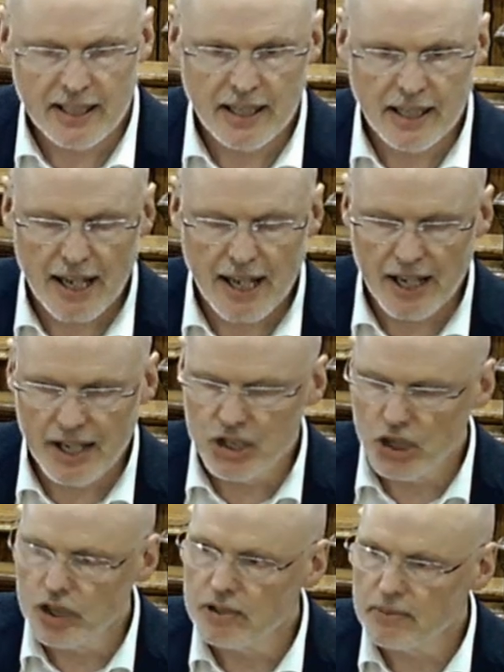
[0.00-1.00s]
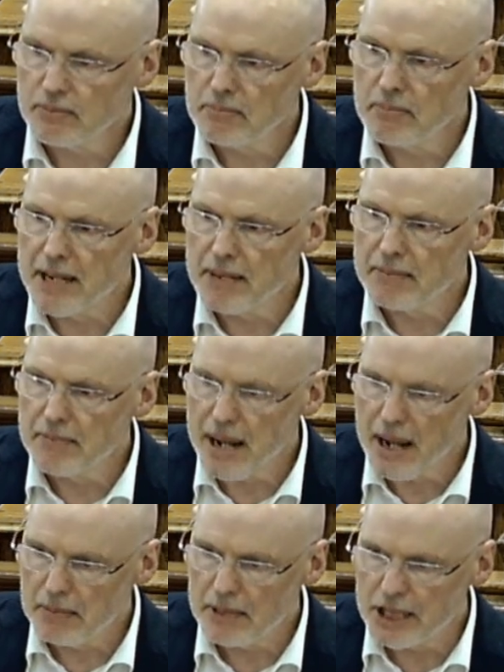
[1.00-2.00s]
And it just made
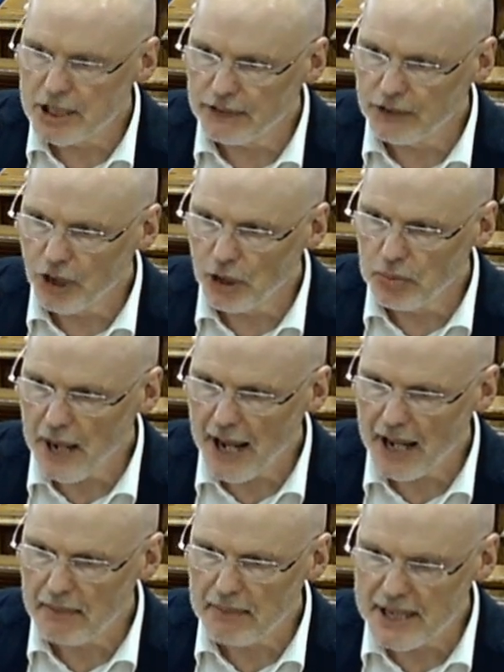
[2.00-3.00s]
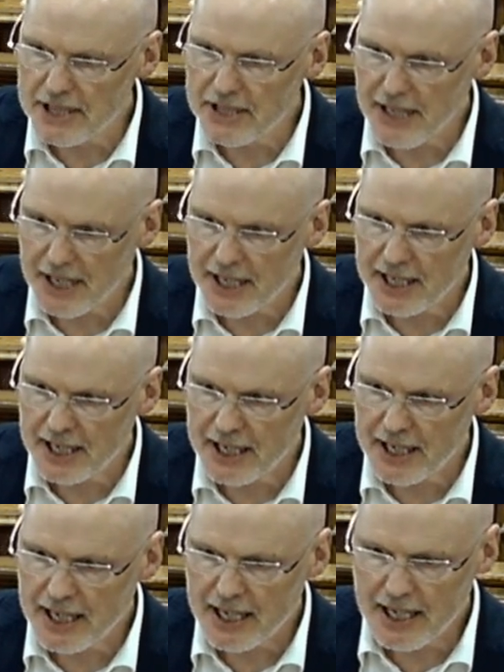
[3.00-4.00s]
memories flood back. Me sitting
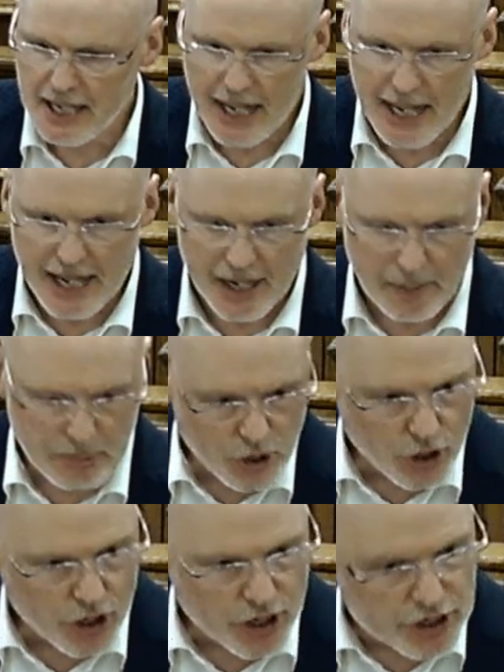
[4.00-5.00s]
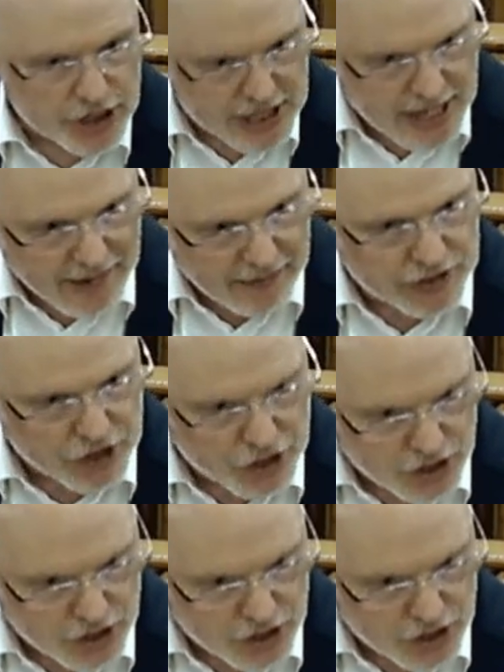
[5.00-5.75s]
in a pew, there's seven